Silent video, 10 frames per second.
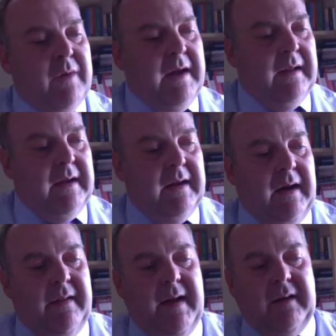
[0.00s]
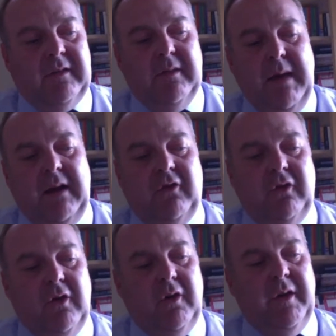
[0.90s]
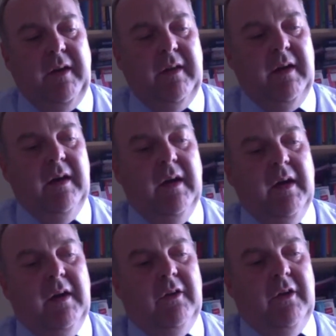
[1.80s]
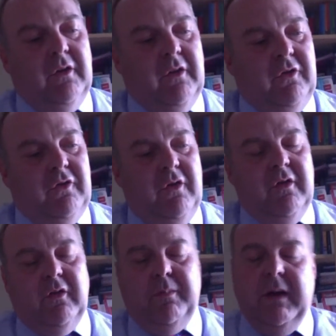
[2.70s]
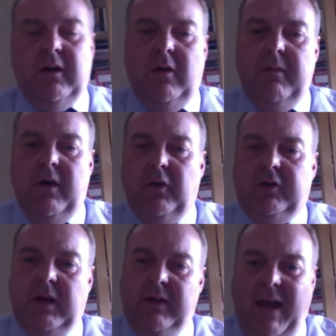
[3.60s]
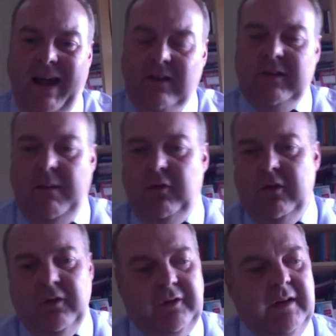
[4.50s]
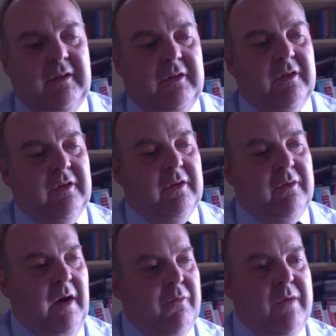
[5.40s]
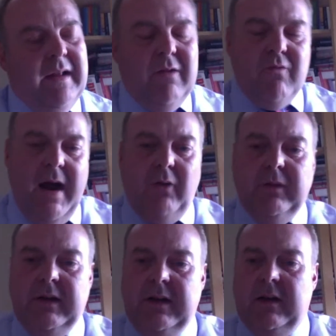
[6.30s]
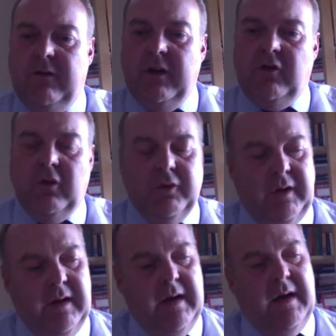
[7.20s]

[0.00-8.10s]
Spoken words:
really, and that's to make sure that the students become those kind of exceptional citizens and really rounded individuals, and